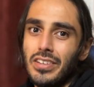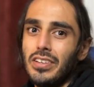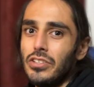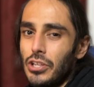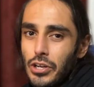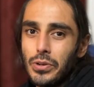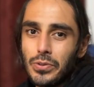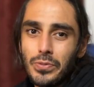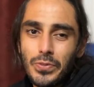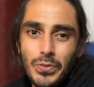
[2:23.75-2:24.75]
you know,
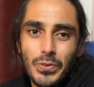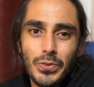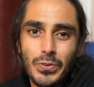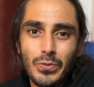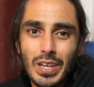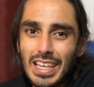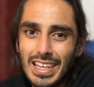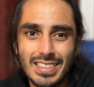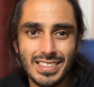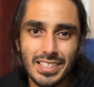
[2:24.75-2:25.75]
we
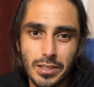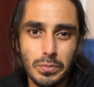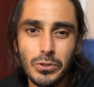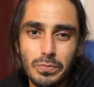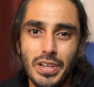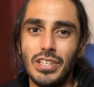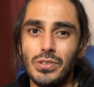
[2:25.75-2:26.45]
can't see the boot menu.